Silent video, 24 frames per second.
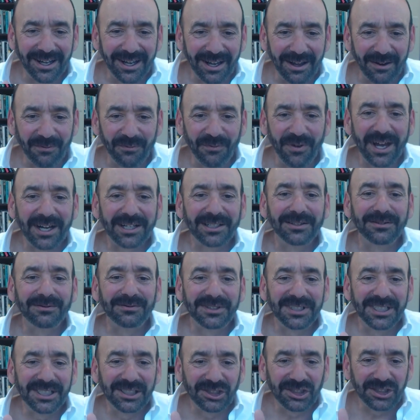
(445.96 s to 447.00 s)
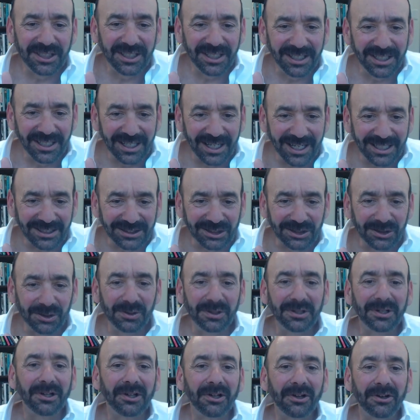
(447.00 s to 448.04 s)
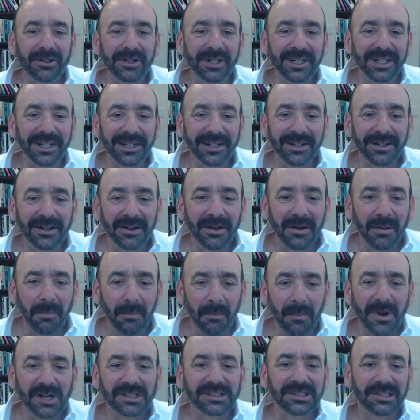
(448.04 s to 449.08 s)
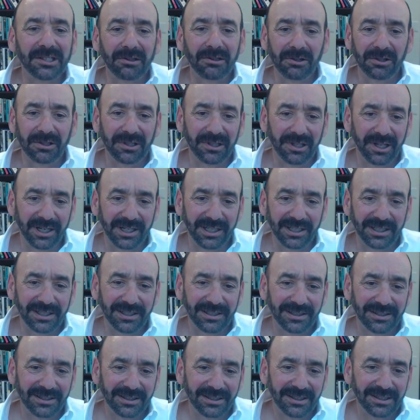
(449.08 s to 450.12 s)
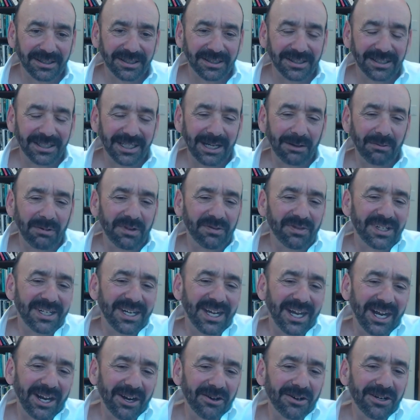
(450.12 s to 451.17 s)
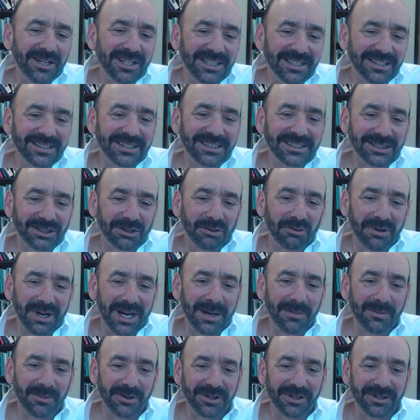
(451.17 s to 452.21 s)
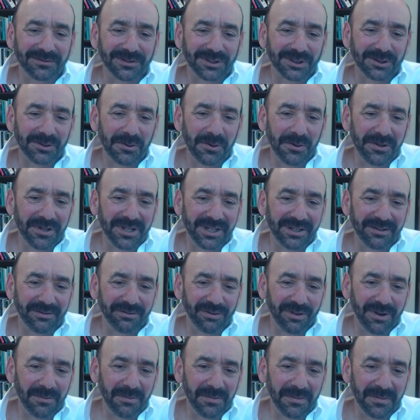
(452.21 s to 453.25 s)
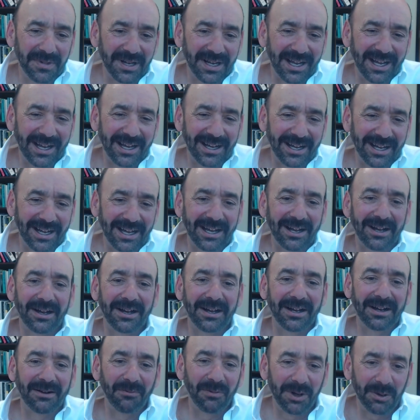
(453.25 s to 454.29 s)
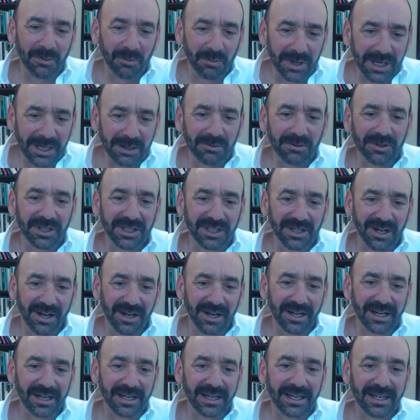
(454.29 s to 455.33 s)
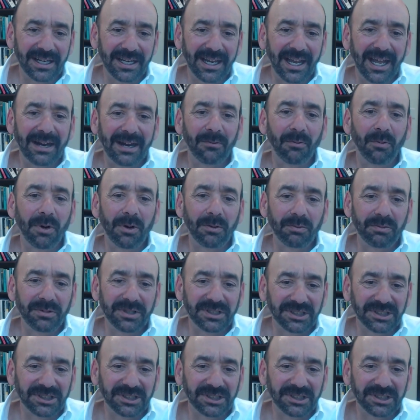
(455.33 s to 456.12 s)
effective teaching and student learning must look like. And we've inherited these grammar of schooling from when we were young and what we